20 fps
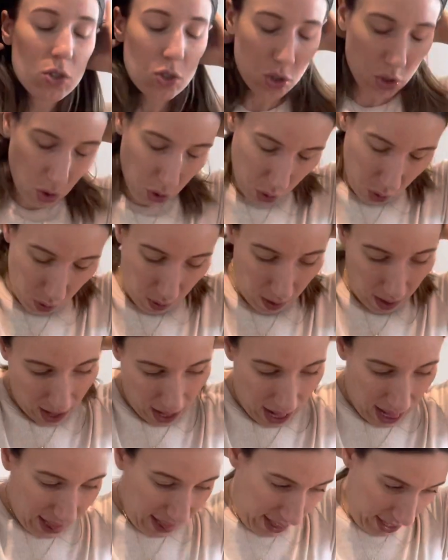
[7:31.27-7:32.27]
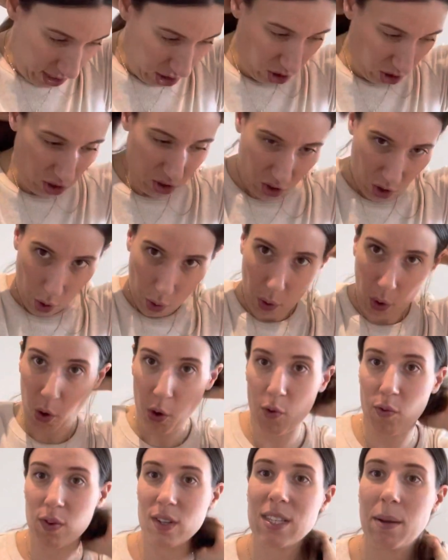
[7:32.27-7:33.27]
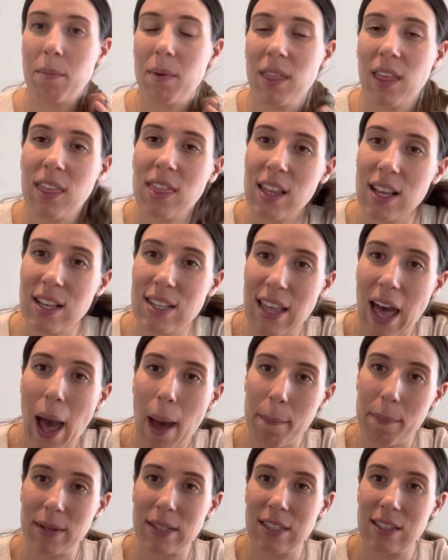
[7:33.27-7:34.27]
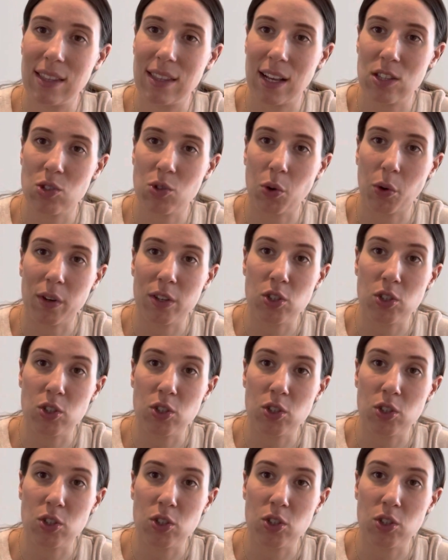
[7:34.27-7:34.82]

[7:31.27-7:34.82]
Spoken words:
So let's just go over some of the things that happened in that story.